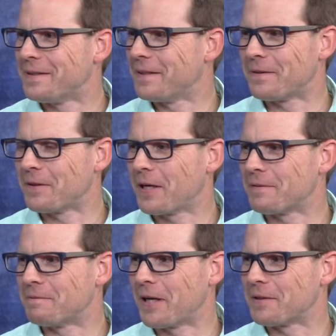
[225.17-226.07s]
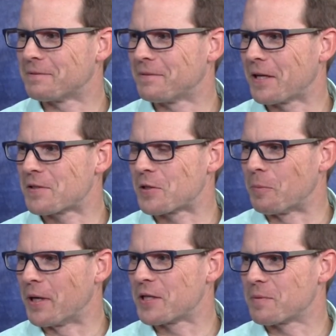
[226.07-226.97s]
No, not not yeah. not so
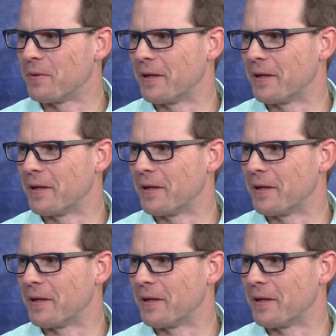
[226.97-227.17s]
much.